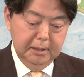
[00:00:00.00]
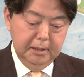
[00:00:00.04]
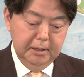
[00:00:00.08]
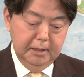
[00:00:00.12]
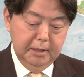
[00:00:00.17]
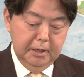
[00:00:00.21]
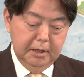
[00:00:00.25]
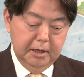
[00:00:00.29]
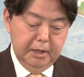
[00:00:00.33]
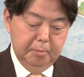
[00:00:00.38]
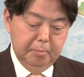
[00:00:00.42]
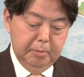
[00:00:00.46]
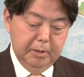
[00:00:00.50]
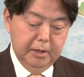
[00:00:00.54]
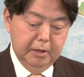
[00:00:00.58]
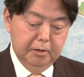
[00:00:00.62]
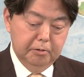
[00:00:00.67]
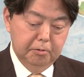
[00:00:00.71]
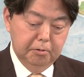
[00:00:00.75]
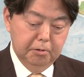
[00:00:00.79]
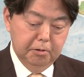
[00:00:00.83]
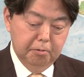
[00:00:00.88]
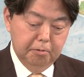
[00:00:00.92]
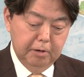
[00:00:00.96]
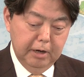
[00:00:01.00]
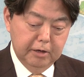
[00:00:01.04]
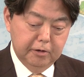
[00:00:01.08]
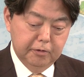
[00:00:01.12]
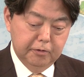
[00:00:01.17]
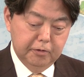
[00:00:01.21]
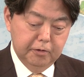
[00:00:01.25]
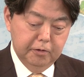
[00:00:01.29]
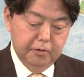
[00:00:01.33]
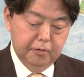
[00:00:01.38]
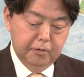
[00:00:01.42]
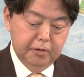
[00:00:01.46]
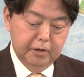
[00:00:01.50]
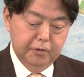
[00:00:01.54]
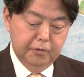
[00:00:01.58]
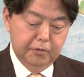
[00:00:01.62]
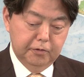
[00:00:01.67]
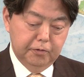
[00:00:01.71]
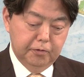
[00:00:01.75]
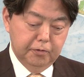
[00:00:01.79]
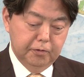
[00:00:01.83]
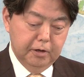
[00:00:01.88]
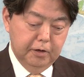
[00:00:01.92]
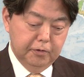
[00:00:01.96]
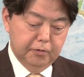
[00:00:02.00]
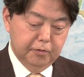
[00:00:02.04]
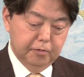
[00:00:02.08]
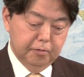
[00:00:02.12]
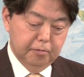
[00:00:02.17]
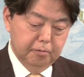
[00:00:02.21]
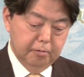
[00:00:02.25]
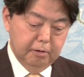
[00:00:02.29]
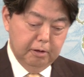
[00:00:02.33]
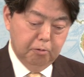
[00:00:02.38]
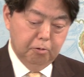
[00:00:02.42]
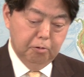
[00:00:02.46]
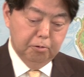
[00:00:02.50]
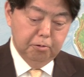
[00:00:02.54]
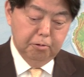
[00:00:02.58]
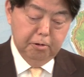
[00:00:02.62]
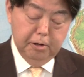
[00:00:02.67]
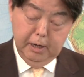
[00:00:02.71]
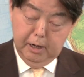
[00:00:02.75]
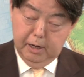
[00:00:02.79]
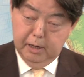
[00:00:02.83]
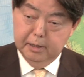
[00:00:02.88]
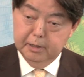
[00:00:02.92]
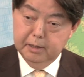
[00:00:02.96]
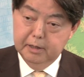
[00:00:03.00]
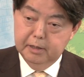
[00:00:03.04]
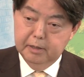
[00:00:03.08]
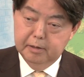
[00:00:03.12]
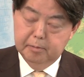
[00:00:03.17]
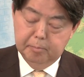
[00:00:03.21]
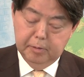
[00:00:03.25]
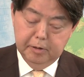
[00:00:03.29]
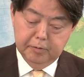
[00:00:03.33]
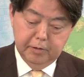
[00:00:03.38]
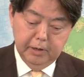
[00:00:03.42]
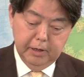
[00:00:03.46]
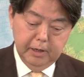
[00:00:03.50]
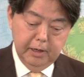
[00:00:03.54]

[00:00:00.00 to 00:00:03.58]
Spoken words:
we received the explanation as a result of the